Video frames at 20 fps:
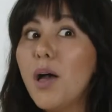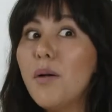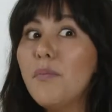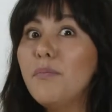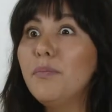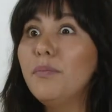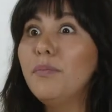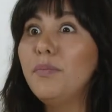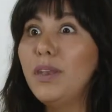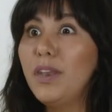
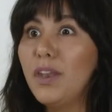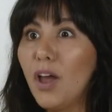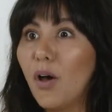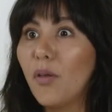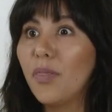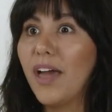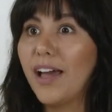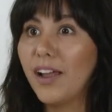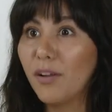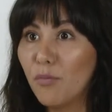
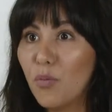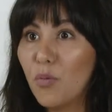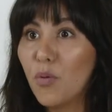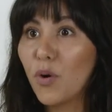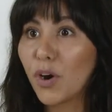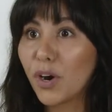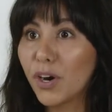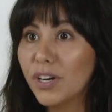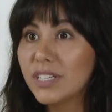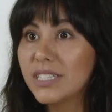No, that
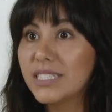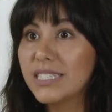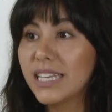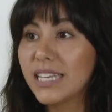works